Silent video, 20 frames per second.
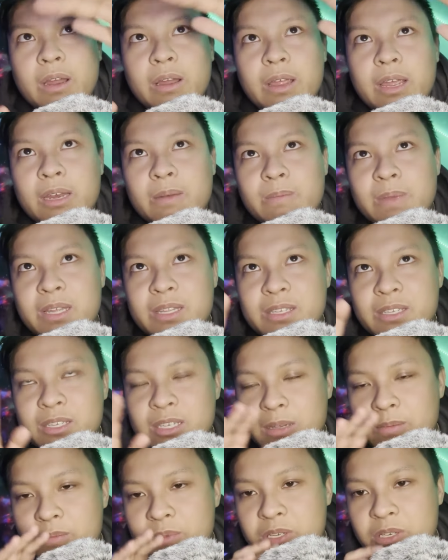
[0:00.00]
and made
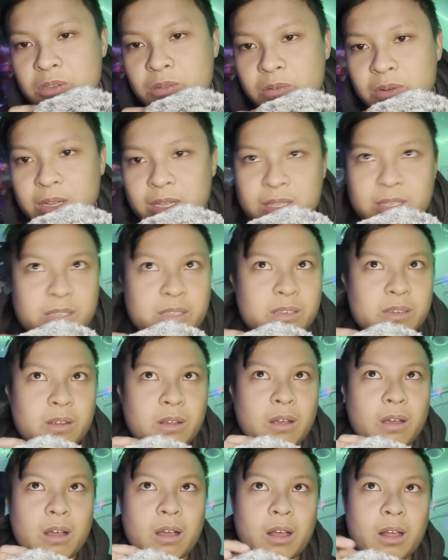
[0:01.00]
some students
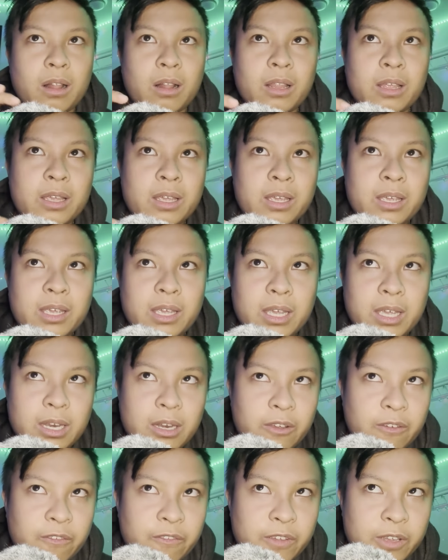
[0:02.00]
call in
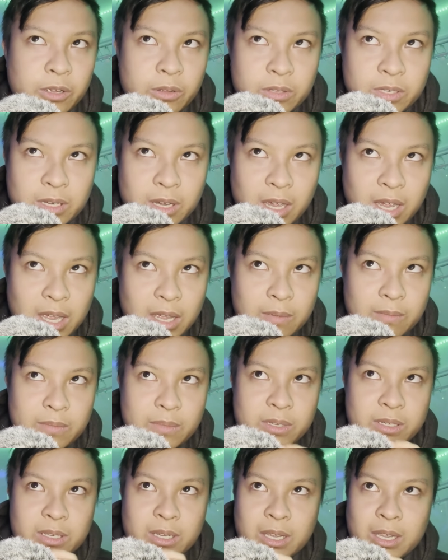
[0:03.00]
a few
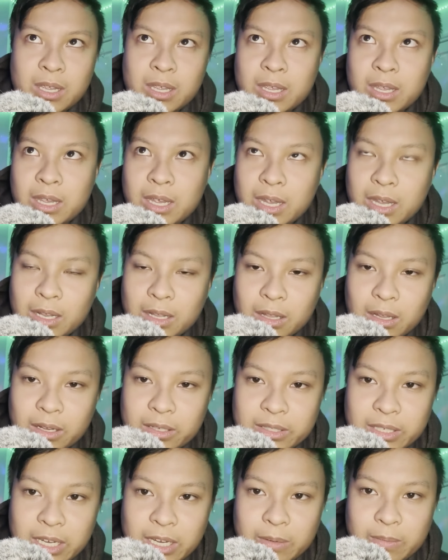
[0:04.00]
times and
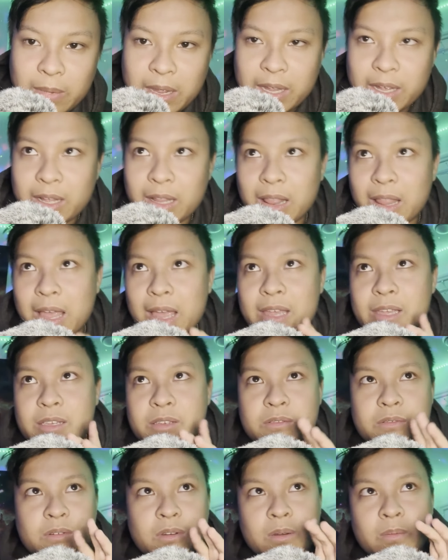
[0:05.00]
looked in my
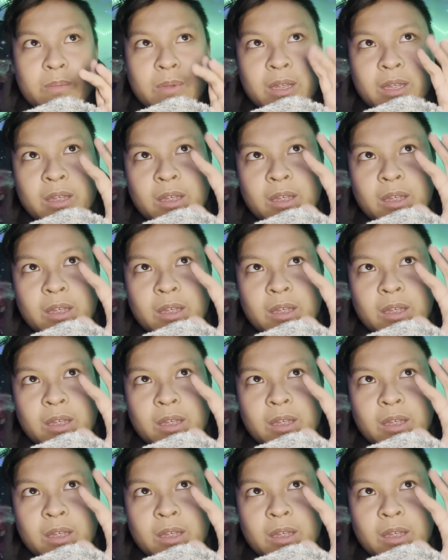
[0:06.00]
classroom